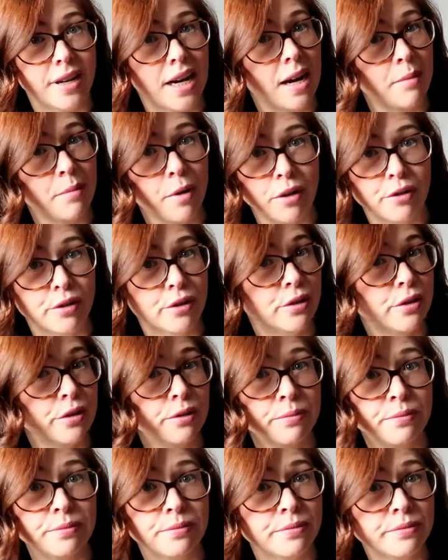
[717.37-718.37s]
I'm not
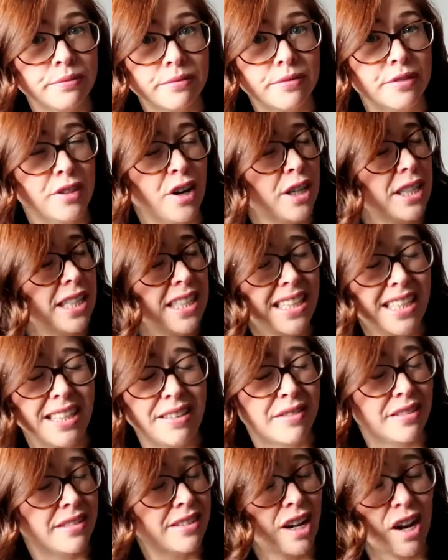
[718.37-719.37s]
tall, not
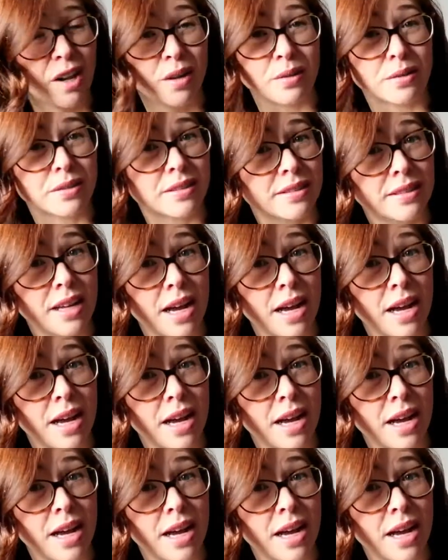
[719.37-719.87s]
even close.